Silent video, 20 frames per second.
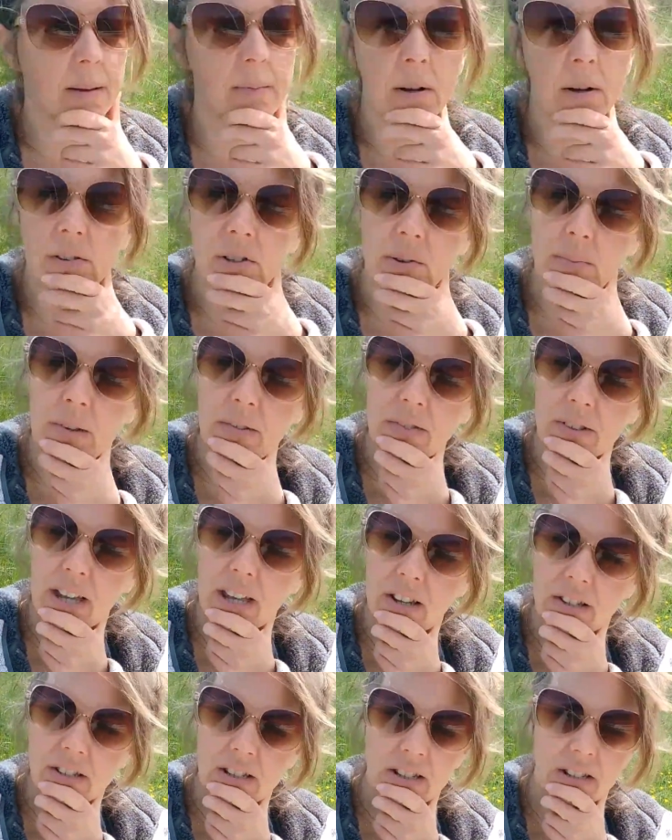Maybe I'll do a bit of
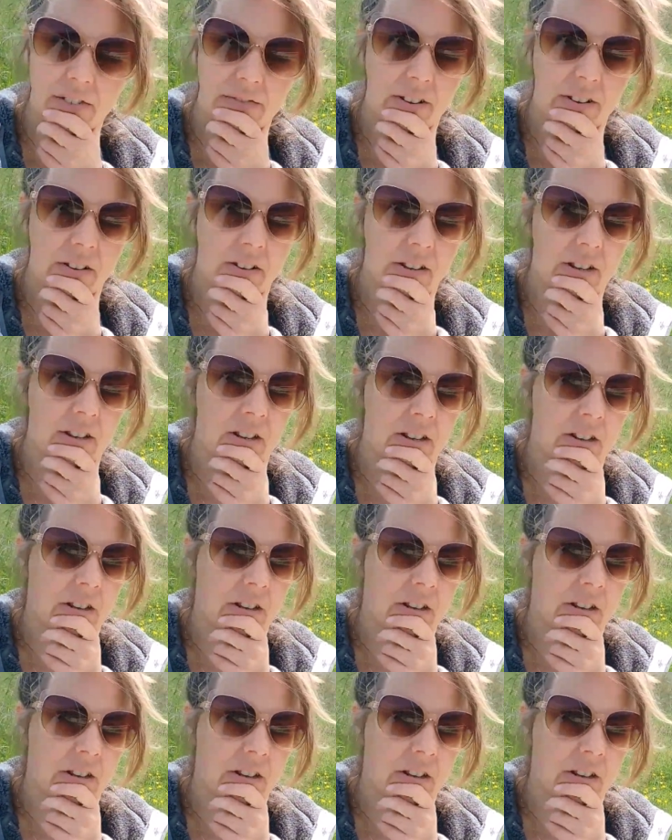sketching in the ferry.